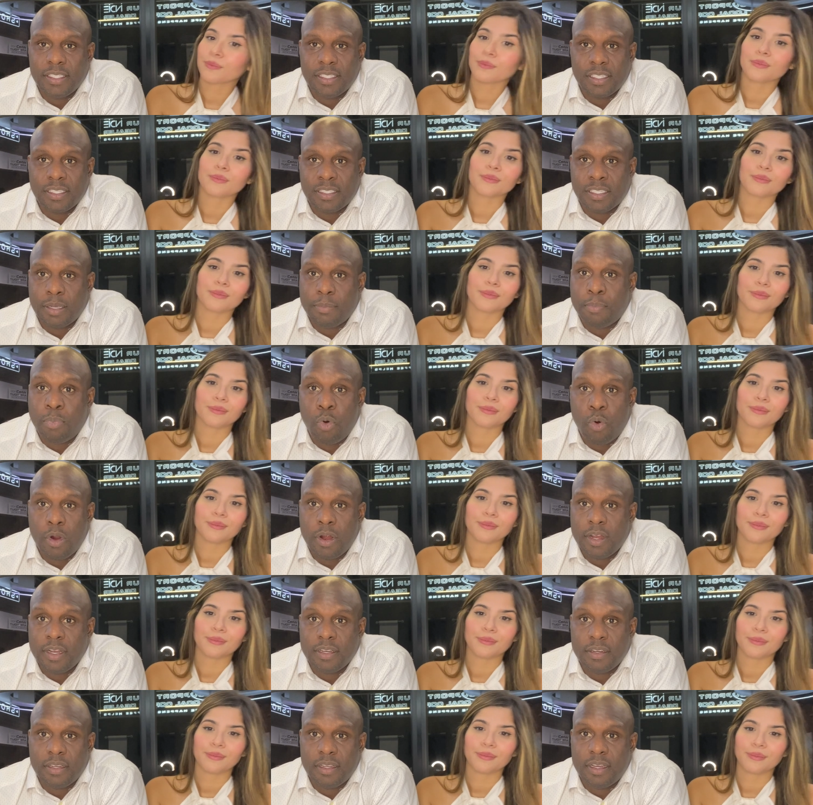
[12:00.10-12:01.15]
Speaker 1: as support
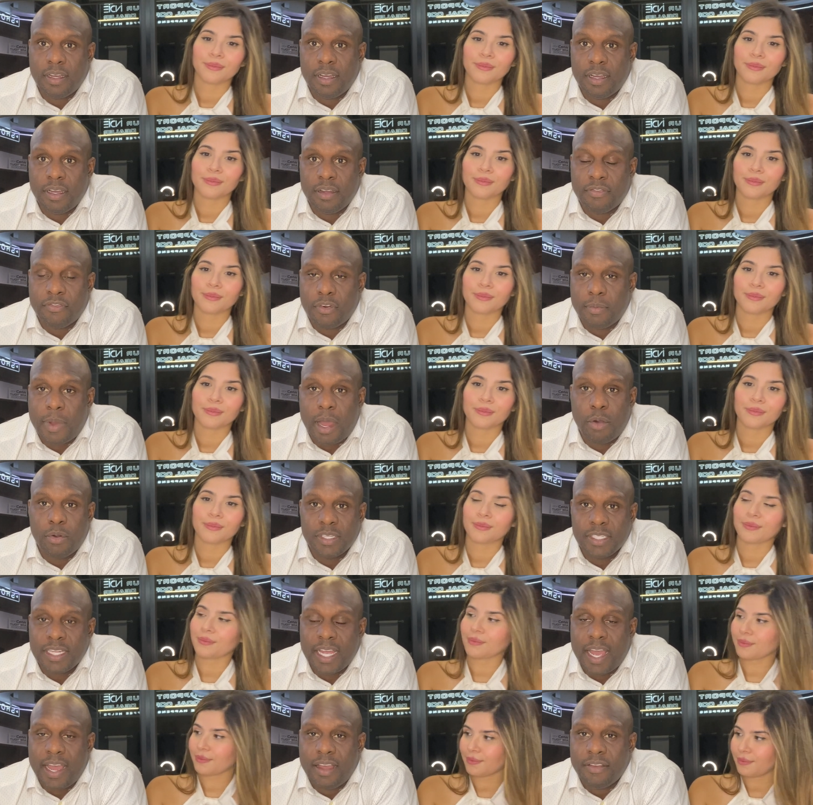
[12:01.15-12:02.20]
uh, from our
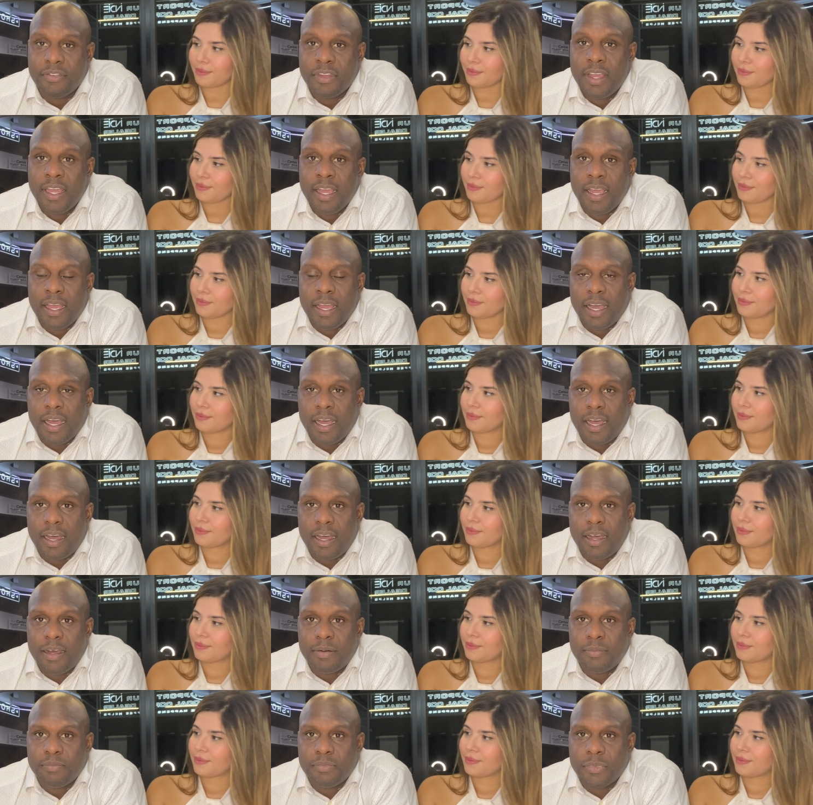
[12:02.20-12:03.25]
staff,
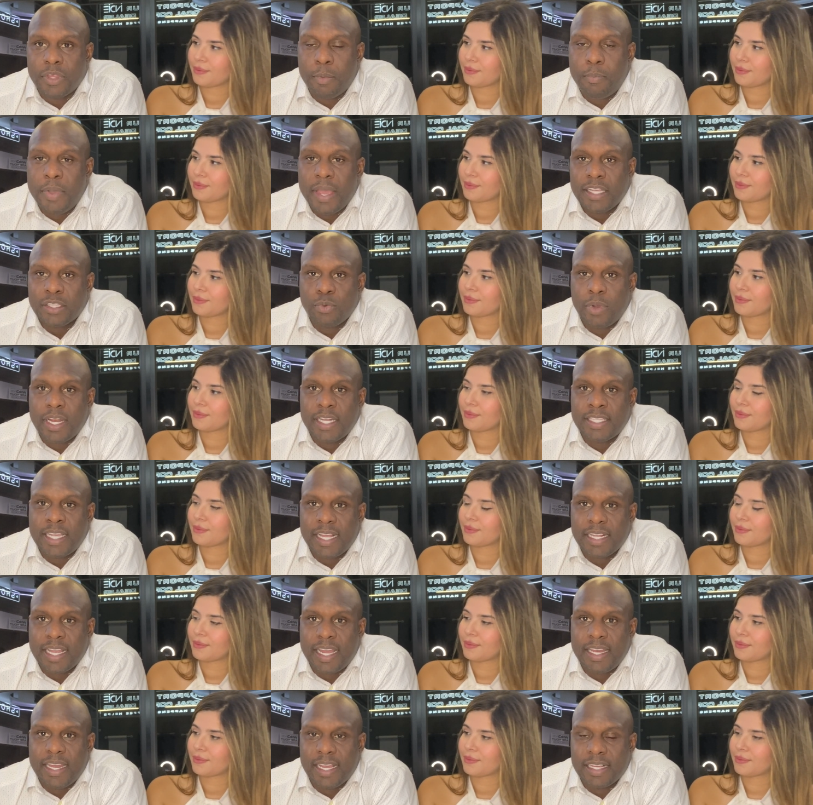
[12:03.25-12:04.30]
um, the best way to take
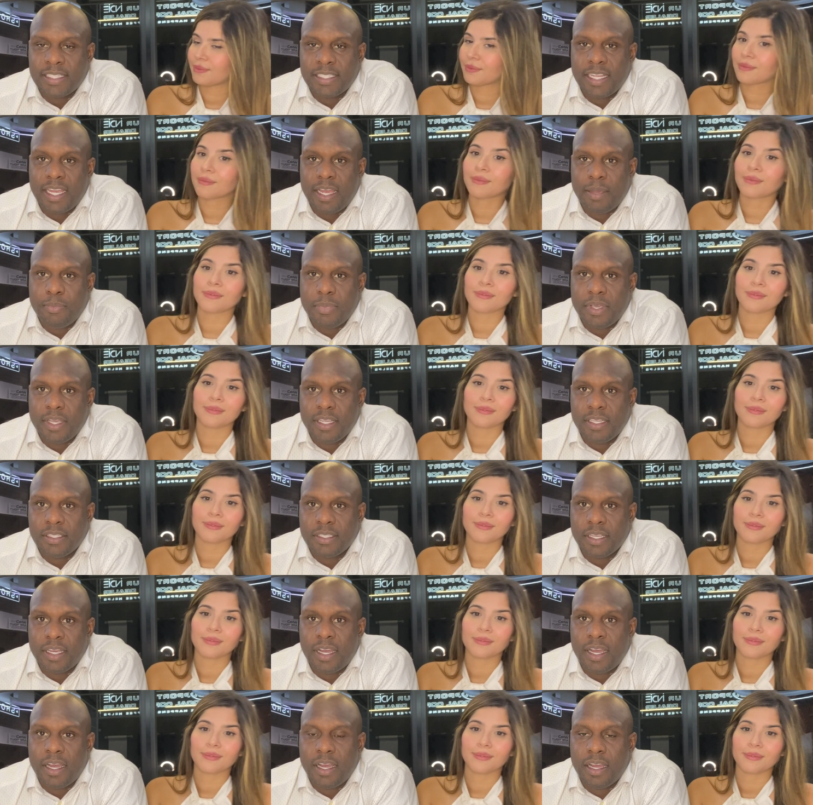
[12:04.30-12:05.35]
that next step is
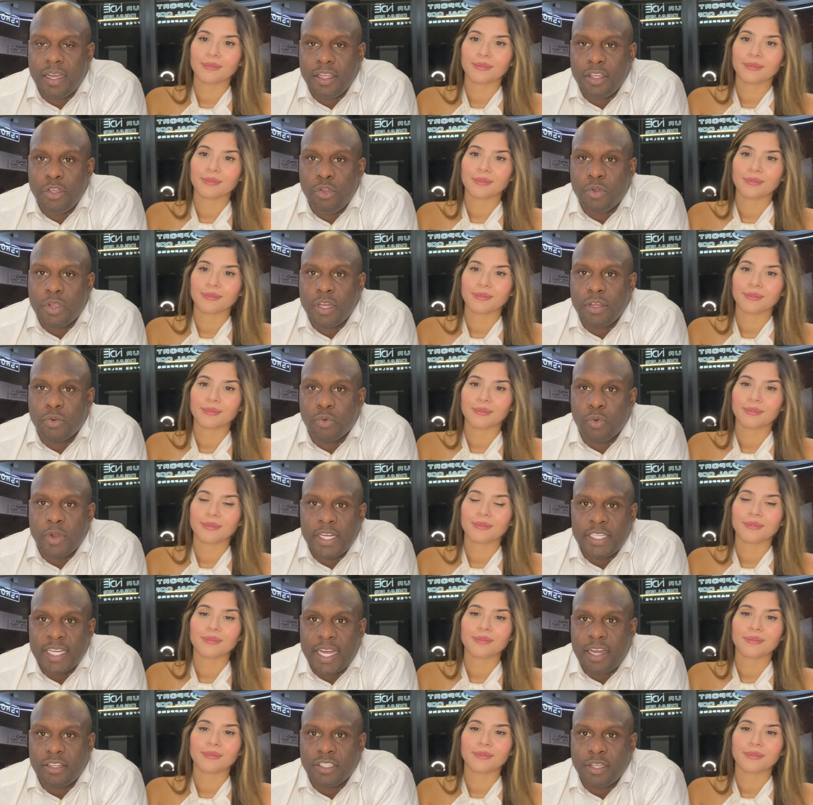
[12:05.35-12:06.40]
uh, you can
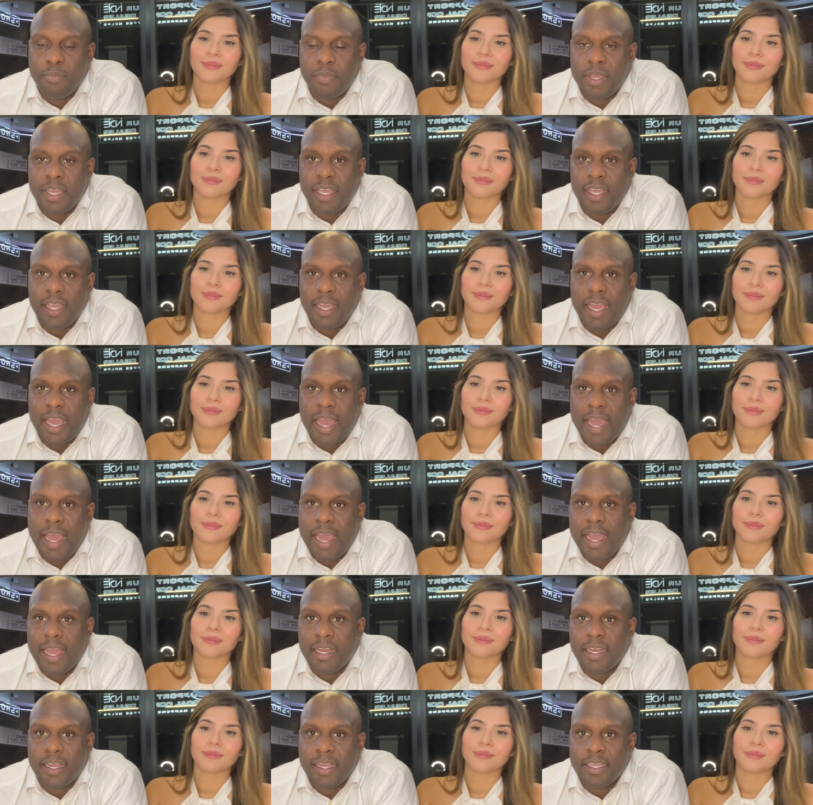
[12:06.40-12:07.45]
reach out to me
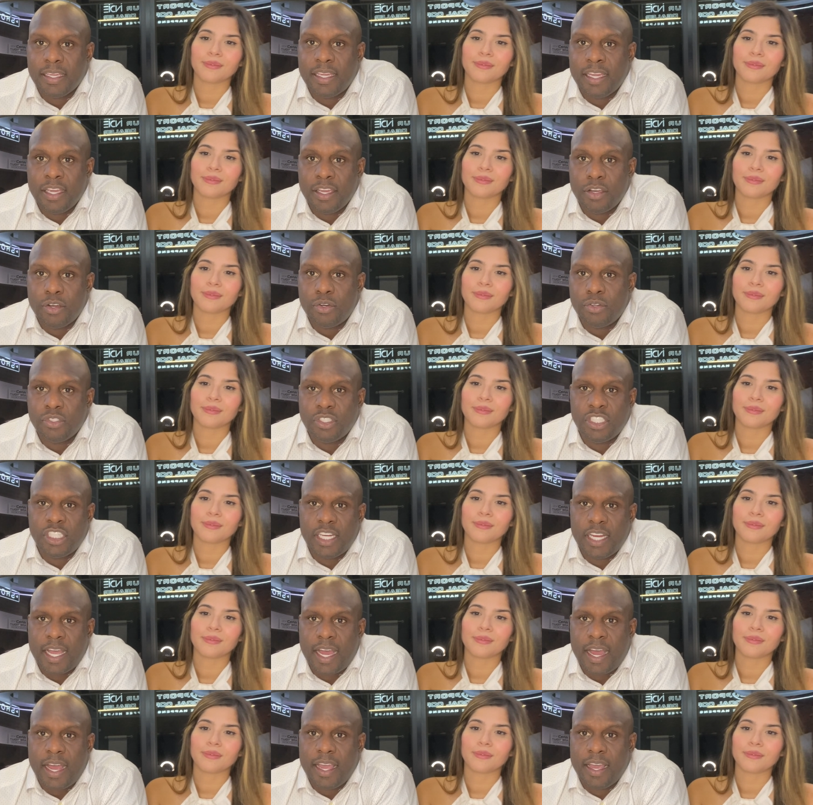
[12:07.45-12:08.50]
at gill,
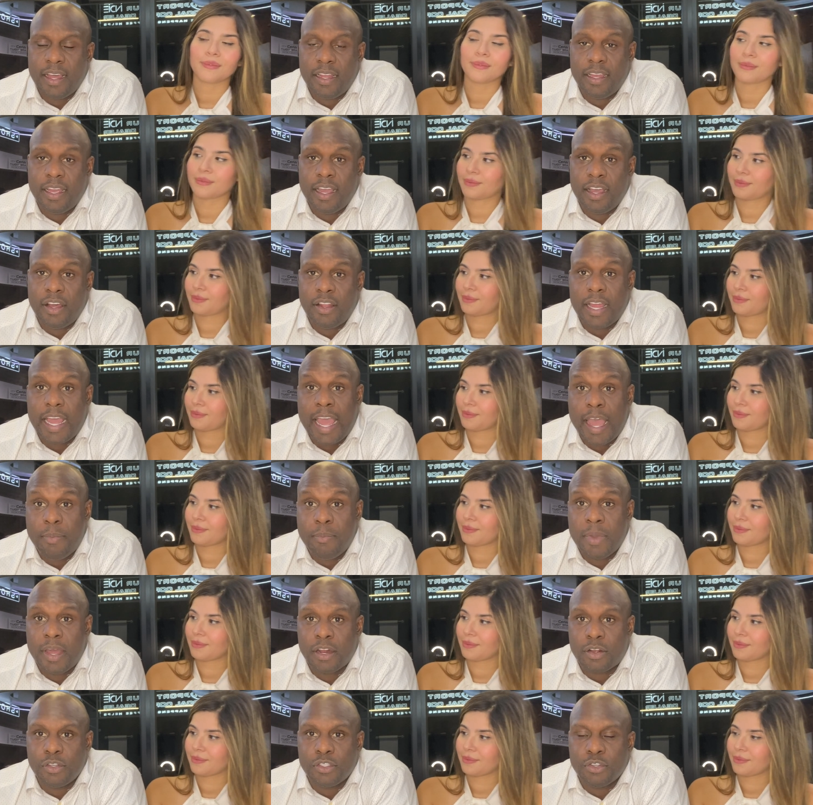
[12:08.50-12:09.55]
G-I-L-L, at
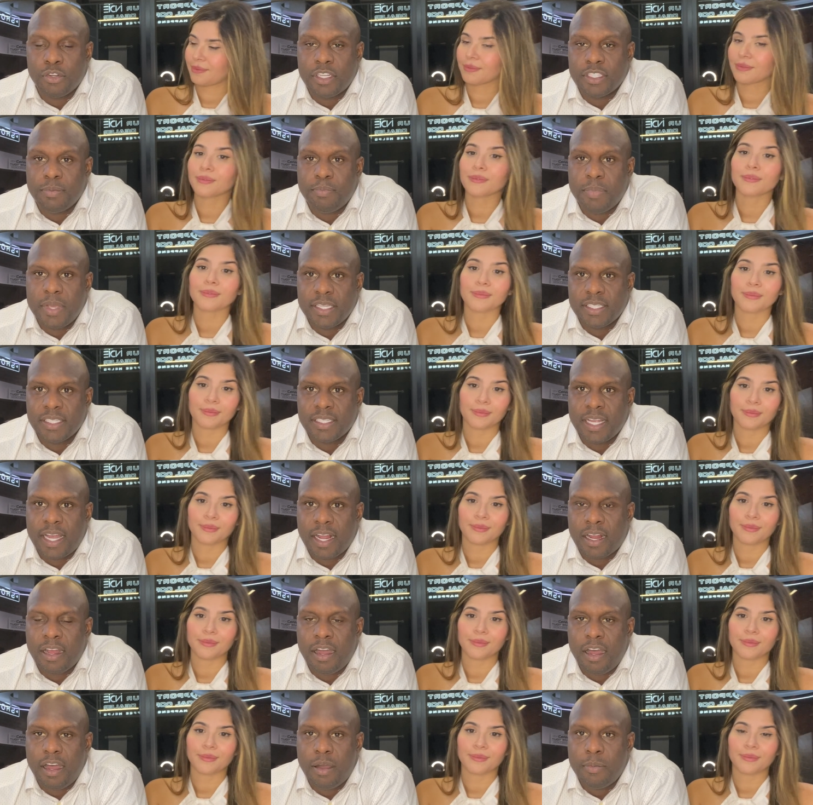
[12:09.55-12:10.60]

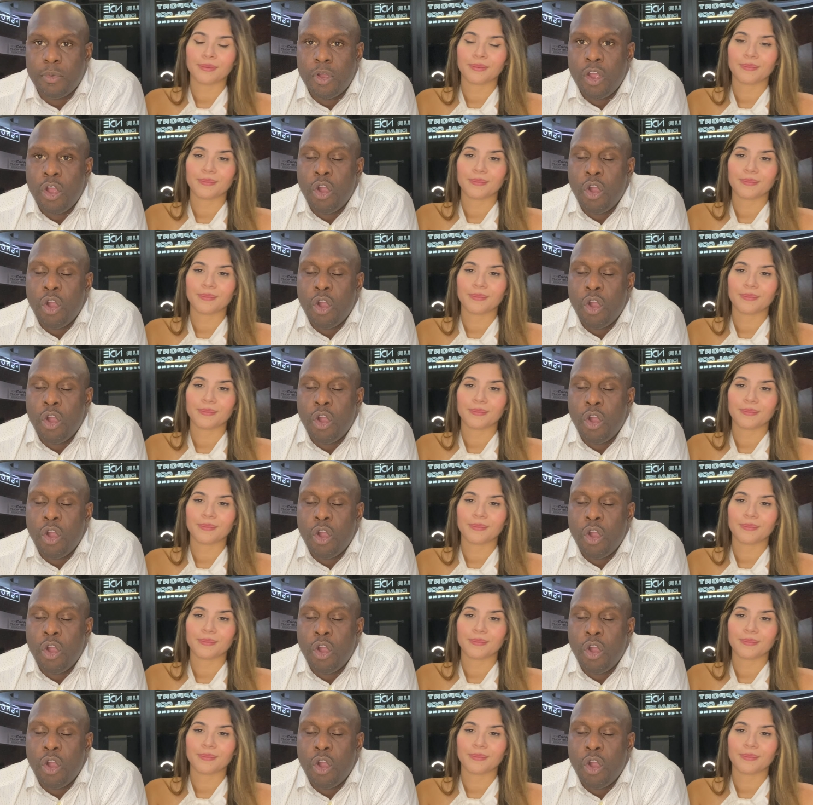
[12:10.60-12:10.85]
medicaltourismbusiness.com,